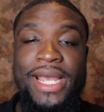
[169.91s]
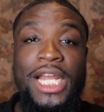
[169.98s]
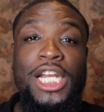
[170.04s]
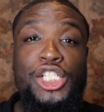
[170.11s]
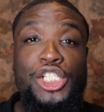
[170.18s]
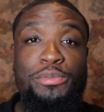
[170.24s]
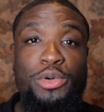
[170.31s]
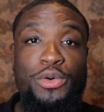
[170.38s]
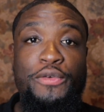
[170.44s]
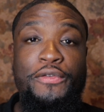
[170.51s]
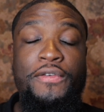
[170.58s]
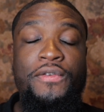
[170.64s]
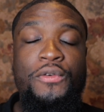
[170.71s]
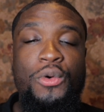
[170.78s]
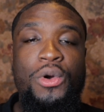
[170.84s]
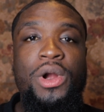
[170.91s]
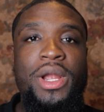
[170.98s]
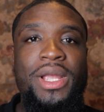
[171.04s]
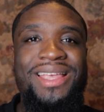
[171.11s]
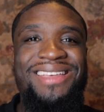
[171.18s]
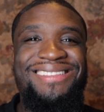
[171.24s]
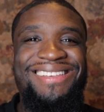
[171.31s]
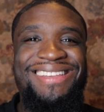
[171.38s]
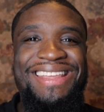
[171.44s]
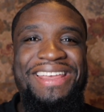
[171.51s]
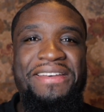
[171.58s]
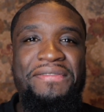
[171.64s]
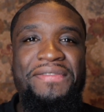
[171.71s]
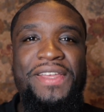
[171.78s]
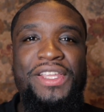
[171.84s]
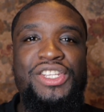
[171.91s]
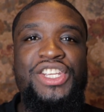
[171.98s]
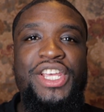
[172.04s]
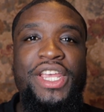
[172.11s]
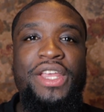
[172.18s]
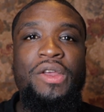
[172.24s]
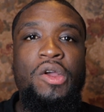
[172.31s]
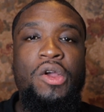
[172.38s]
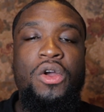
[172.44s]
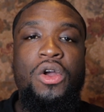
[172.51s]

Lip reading: eligible for an FHA